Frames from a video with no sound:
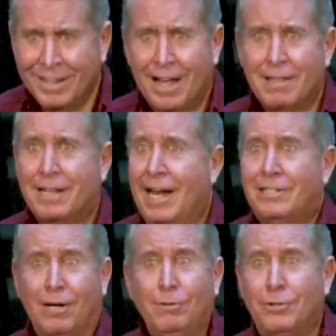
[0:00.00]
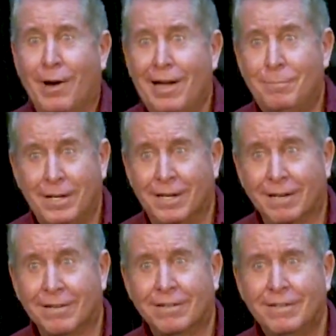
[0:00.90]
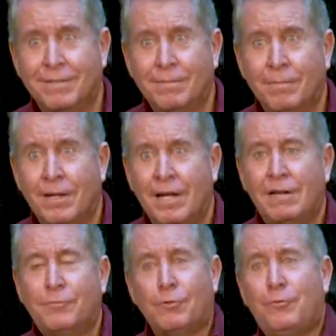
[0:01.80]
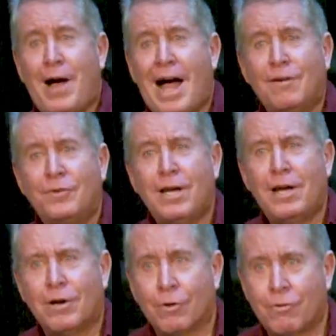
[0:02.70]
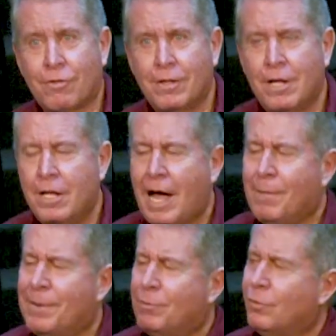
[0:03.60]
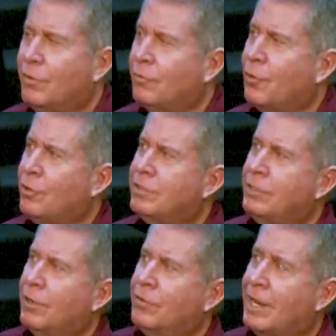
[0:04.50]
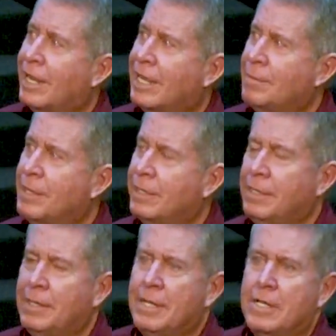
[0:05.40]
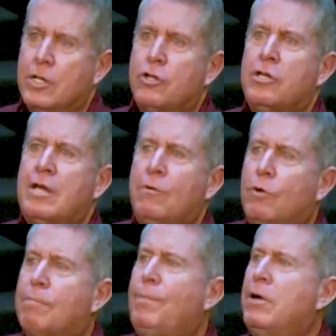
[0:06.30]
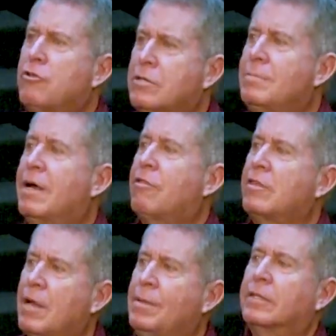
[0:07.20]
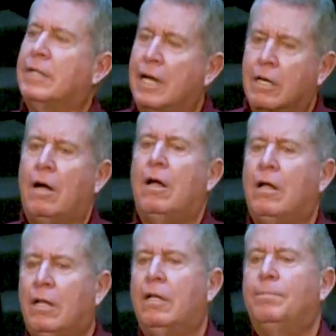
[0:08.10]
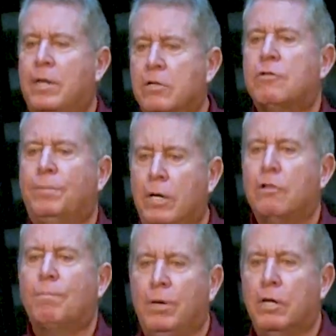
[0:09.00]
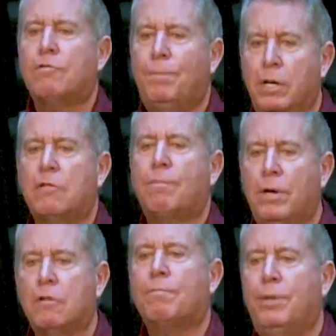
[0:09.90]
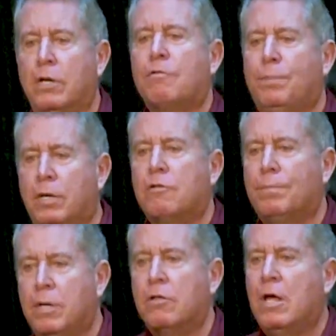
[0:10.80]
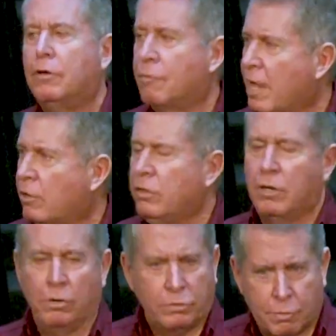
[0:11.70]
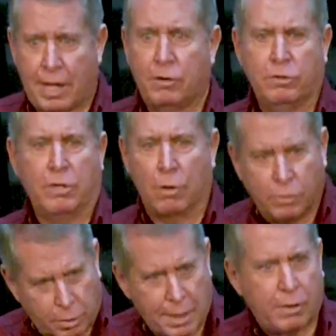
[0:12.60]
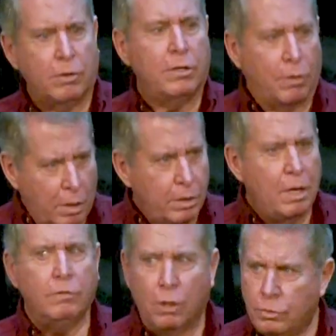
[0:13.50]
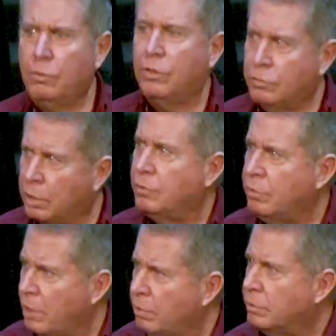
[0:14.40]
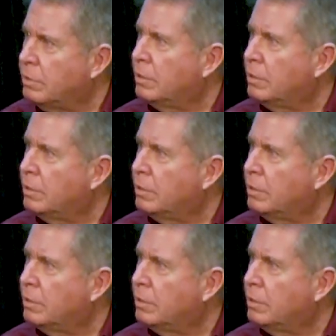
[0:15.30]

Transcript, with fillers: I said, "I told you I'd be here," and for five years. I remember the third year that I came in. She was punching my stomach like all punch, punch, punch, punch, punch, punch, punch, punch. Does that hurt? No. Does that hurt? No. Does that hurt? No. No. No. No. No. No. No. No.